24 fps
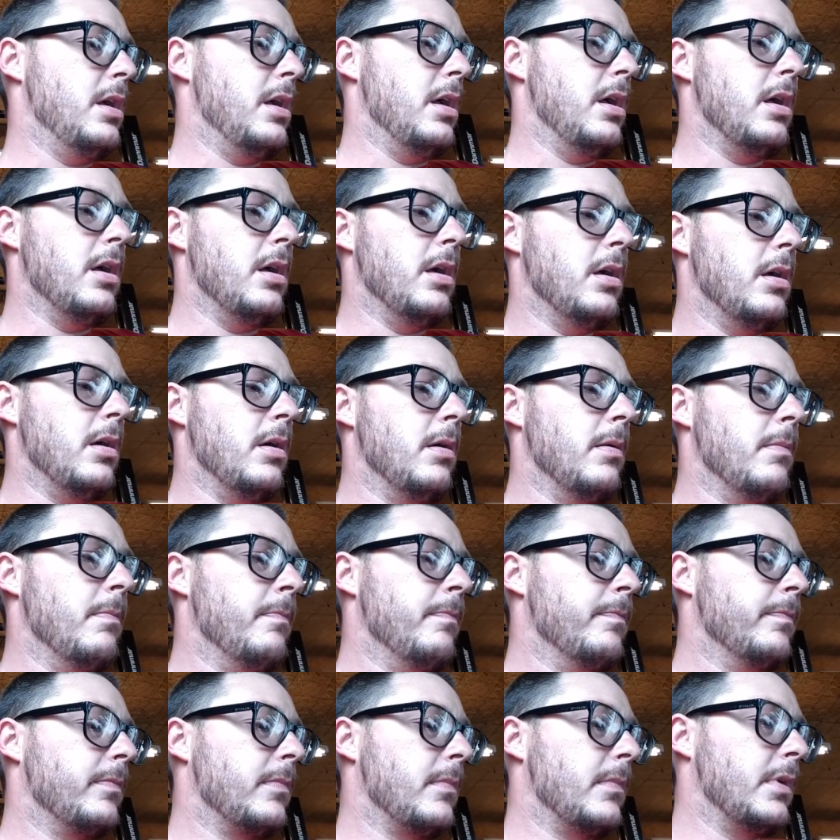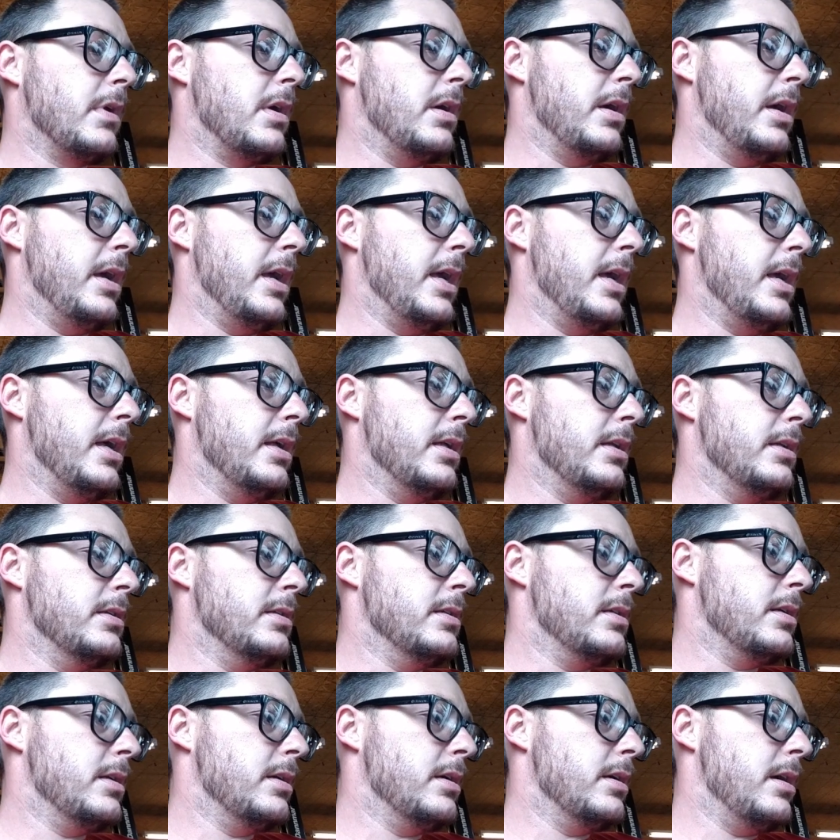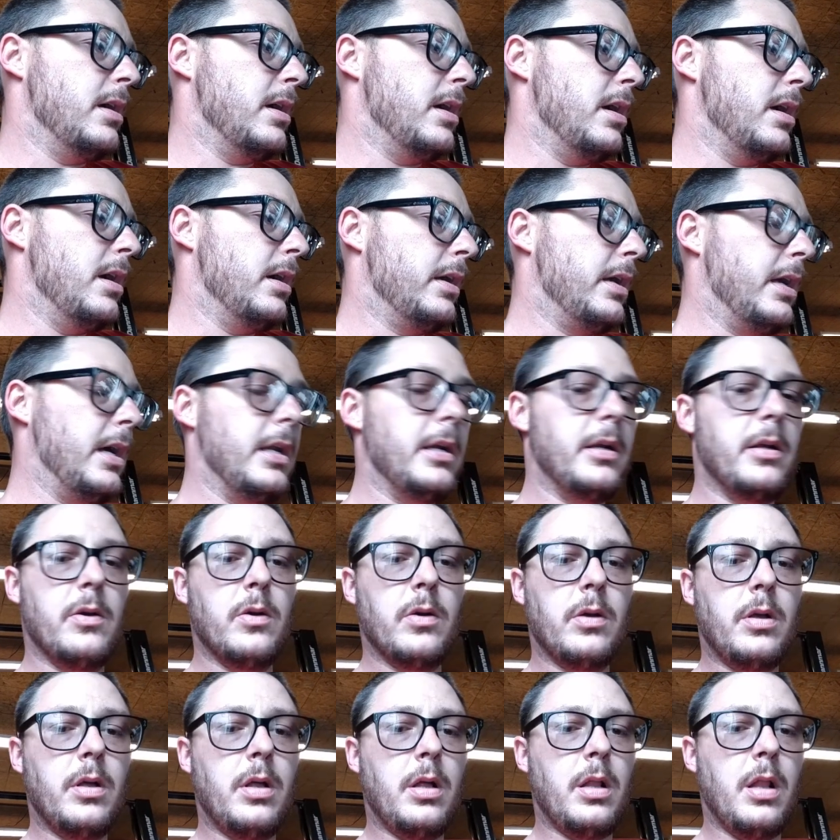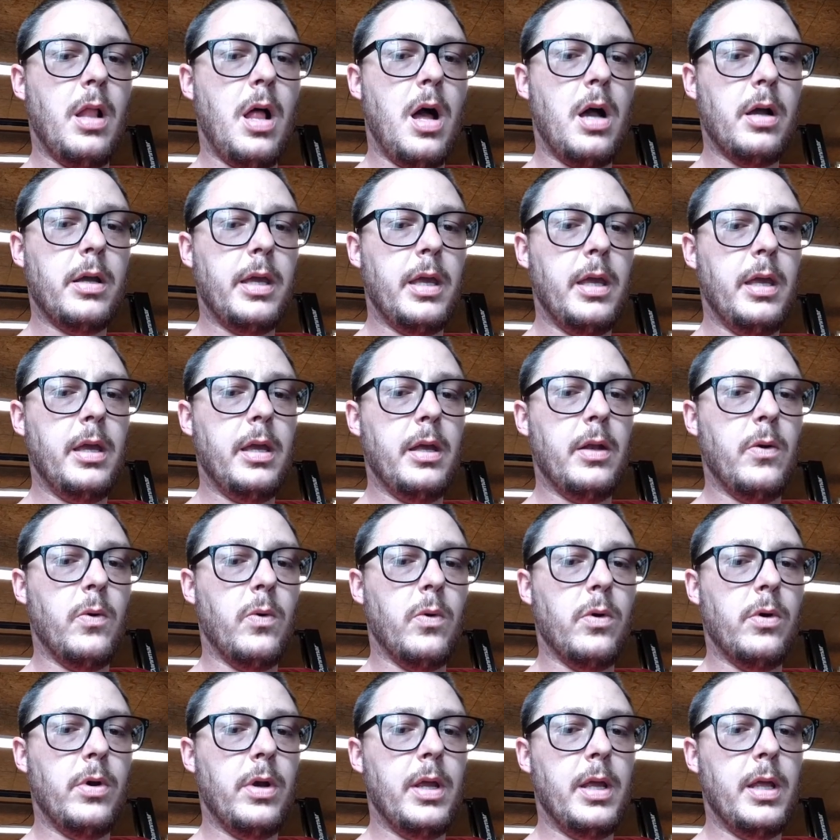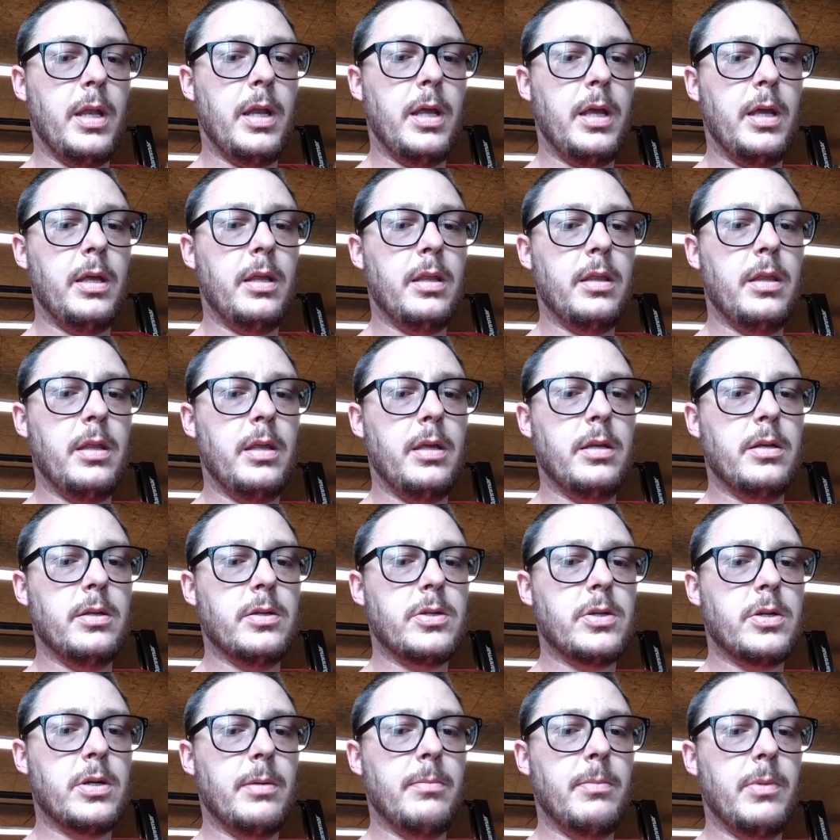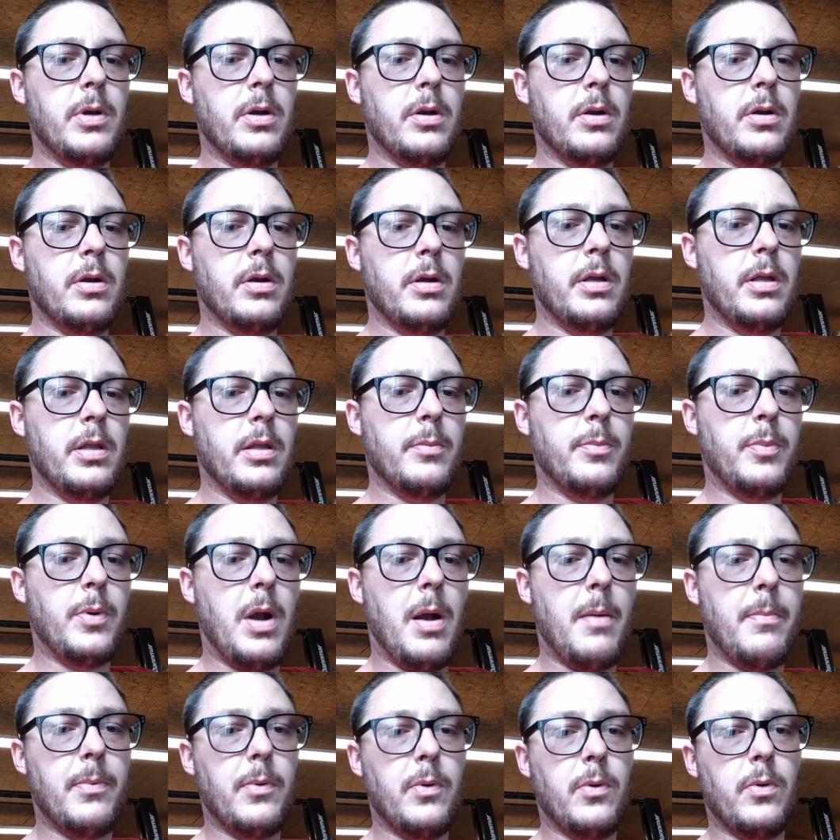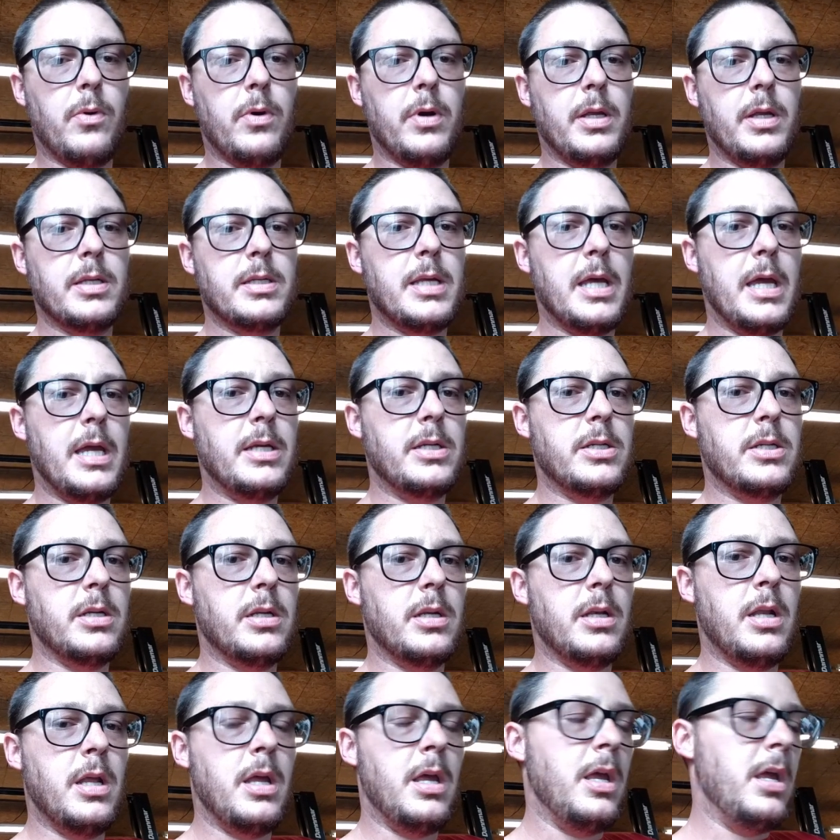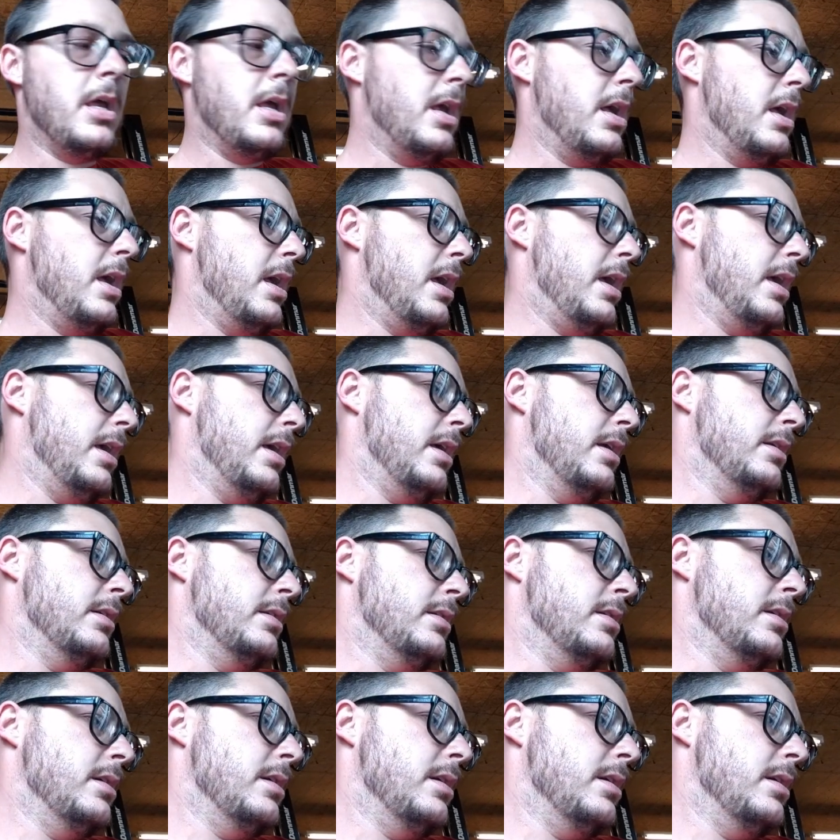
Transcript: and kind of clocking and orienting the distributor in the proper orientation, and